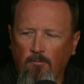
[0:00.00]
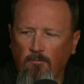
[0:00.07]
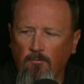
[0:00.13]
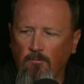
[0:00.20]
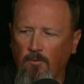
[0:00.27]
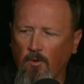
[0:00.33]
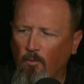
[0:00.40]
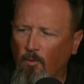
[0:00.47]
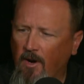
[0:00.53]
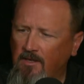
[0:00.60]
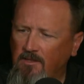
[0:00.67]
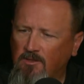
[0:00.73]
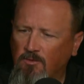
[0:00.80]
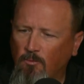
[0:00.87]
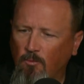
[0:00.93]
the
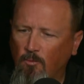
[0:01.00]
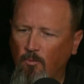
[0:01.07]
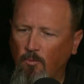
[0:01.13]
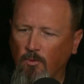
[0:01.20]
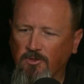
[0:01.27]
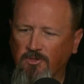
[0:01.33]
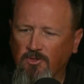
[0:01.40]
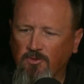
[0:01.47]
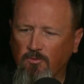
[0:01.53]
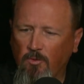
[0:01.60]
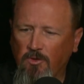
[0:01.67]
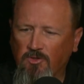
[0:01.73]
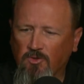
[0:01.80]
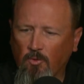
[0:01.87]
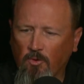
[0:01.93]
rates we
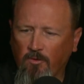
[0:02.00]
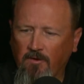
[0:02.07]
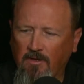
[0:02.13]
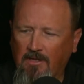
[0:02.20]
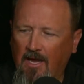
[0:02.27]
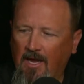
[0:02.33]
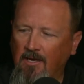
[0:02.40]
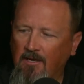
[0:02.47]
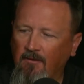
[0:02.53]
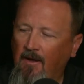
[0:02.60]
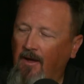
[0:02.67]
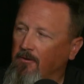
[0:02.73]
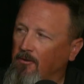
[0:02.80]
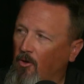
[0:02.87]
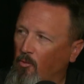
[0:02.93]
sort of at the end of
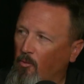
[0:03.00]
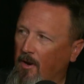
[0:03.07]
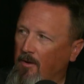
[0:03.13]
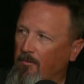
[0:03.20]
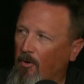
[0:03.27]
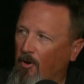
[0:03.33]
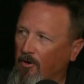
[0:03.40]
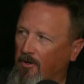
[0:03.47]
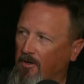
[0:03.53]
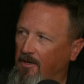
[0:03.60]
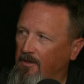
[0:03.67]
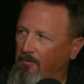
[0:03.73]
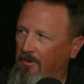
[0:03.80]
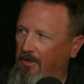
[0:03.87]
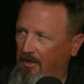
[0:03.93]
that low rate
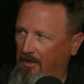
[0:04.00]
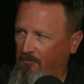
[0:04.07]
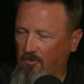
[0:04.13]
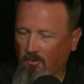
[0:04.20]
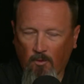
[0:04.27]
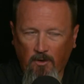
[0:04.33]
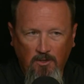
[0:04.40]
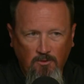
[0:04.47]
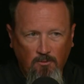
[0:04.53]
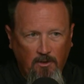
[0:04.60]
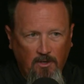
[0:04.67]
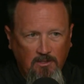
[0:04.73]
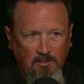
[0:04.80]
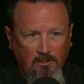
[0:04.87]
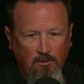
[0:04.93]
market, beginning of
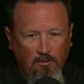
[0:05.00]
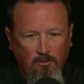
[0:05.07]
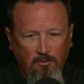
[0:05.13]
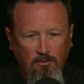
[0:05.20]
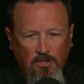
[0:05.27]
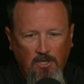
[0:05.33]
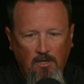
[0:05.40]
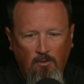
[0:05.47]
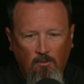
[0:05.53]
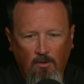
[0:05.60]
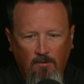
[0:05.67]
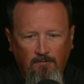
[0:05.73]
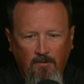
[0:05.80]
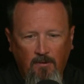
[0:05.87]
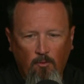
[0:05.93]
2022,
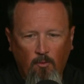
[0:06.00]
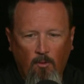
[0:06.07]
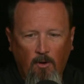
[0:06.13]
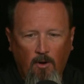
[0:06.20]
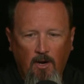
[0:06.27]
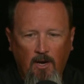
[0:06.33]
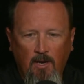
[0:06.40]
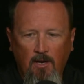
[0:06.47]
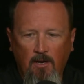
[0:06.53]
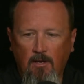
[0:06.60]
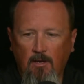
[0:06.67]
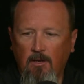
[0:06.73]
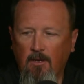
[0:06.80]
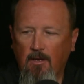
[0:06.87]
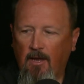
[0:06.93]
January, February.
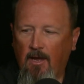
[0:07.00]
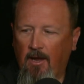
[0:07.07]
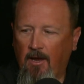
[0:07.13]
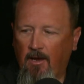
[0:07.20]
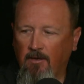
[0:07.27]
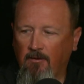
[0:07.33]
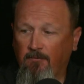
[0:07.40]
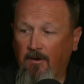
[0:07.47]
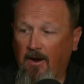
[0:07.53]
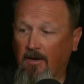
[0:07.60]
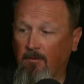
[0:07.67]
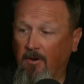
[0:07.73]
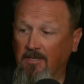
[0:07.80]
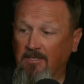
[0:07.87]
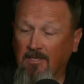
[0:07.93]
And in
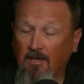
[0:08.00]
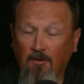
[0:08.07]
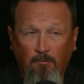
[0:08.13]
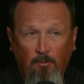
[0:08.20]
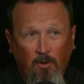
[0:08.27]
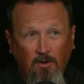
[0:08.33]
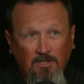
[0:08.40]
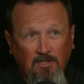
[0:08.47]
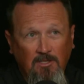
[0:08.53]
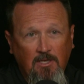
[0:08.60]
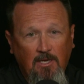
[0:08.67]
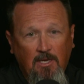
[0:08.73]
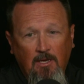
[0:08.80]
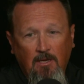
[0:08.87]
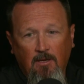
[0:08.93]
fact, myself
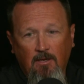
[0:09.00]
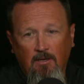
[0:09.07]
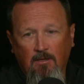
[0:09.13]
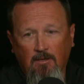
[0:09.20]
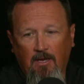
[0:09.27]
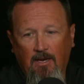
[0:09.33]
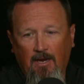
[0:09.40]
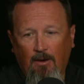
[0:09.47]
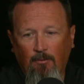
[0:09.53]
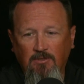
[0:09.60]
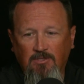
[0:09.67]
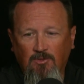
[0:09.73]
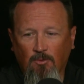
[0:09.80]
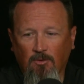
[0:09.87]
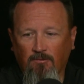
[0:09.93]
personally, like I
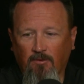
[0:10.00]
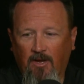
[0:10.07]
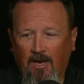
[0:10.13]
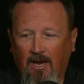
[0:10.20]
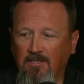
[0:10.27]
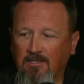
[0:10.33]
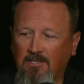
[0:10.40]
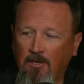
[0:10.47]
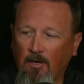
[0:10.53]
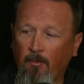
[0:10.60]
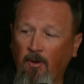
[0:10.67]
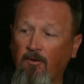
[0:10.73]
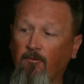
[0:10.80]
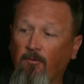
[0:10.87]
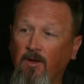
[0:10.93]
was sort of like, I'd seen all
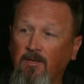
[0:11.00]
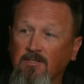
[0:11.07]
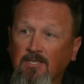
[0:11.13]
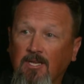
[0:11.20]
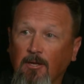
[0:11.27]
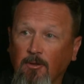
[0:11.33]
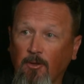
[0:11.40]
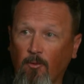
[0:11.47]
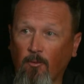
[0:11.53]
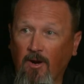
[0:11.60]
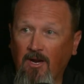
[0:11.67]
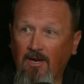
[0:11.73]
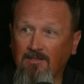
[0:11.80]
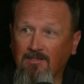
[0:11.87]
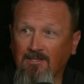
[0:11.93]
my friends get low
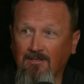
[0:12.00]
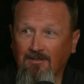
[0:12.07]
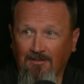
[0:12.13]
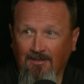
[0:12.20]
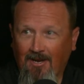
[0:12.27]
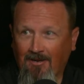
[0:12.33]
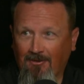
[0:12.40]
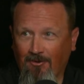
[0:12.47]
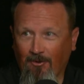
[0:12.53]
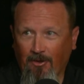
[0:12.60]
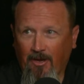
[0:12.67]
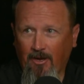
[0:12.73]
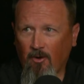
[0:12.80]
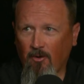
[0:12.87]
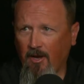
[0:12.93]
rates. Like they're
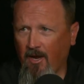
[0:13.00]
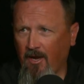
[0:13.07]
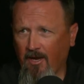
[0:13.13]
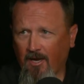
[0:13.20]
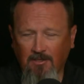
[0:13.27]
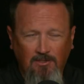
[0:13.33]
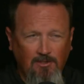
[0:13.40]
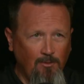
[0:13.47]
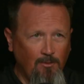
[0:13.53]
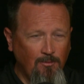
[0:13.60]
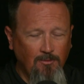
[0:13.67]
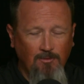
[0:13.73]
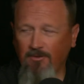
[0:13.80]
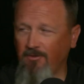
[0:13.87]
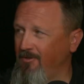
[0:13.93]
like, oh yeah, I got 2.9,
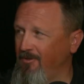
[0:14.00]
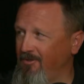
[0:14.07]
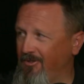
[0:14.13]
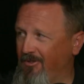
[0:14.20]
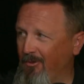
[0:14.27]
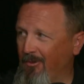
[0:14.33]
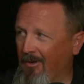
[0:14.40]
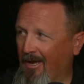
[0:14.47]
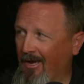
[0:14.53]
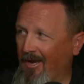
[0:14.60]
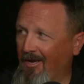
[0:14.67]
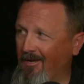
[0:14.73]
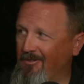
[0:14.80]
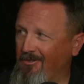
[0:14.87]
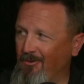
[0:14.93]

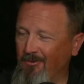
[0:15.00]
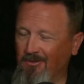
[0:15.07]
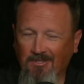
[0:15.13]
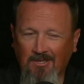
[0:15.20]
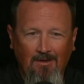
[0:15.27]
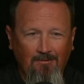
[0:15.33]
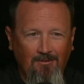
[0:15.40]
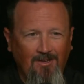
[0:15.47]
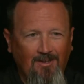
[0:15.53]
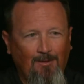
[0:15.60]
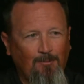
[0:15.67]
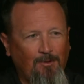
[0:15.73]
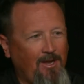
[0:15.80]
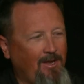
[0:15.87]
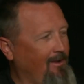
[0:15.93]
2.7.
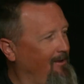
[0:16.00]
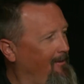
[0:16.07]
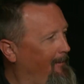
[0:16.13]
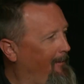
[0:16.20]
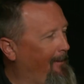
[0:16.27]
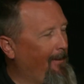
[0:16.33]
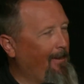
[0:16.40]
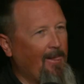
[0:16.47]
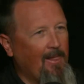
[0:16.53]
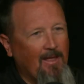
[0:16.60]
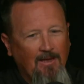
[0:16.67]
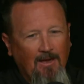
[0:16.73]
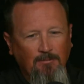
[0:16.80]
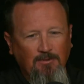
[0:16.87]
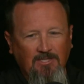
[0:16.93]
I'm like,
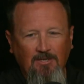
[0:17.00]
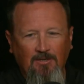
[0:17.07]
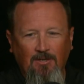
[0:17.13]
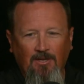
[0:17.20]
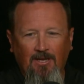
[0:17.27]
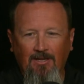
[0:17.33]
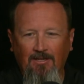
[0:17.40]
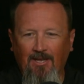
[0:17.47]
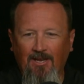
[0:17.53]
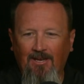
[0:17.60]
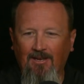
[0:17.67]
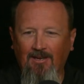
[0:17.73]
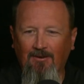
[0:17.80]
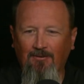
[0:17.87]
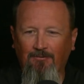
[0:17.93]
I'm still at like
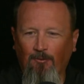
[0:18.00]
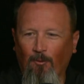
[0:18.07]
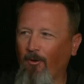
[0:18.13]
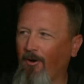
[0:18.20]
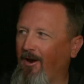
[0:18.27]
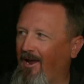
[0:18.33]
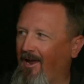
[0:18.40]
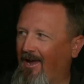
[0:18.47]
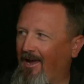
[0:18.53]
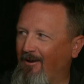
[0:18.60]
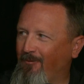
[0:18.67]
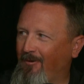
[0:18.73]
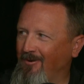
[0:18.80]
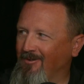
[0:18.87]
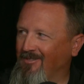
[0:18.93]
a
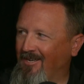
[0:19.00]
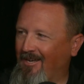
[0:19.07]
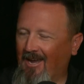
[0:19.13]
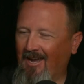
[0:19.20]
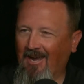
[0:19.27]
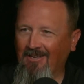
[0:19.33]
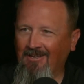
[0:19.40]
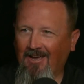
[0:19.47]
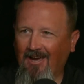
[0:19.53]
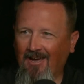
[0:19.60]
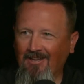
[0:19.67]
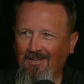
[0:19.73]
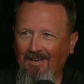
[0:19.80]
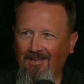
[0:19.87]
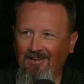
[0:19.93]
4.5. And I was like, I had
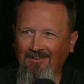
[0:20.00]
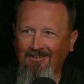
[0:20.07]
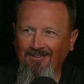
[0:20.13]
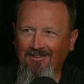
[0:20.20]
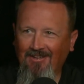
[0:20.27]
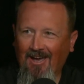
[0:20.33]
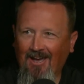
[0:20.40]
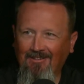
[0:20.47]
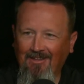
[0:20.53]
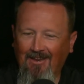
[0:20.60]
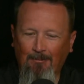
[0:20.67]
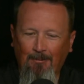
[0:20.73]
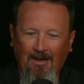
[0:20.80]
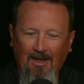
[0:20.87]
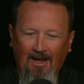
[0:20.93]
not yet gotten that.
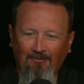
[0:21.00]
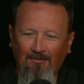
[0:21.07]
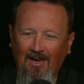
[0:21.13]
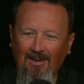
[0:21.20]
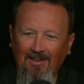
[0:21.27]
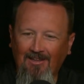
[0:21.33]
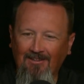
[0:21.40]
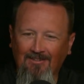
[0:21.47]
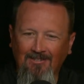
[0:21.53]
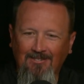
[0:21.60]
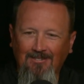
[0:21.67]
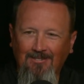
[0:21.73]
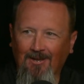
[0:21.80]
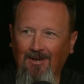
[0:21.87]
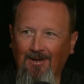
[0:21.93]
I'm like, I've got to get
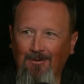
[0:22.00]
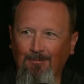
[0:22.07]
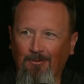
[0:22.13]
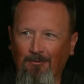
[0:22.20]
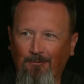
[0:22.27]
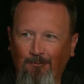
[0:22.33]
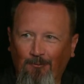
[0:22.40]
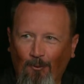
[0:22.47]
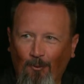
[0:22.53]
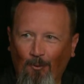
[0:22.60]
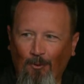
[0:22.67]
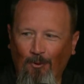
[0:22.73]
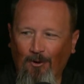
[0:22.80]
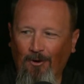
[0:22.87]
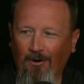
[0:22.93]
this done
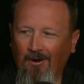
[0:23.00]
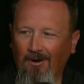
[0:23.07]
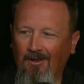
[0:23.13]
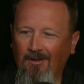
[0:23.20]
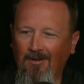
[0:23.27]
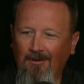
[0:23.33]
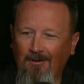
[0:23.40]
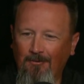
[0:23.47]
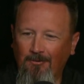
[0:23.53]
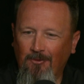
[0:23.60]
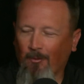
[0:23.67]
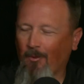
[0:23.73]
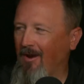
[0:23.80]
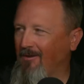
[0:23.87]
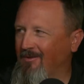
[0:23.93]
before
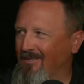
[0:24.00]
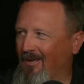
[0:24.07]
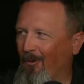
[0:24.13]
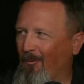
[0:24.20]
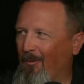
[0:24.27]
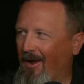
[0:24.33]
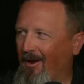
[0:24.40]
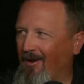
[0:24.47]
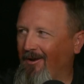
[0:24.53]
the rates go back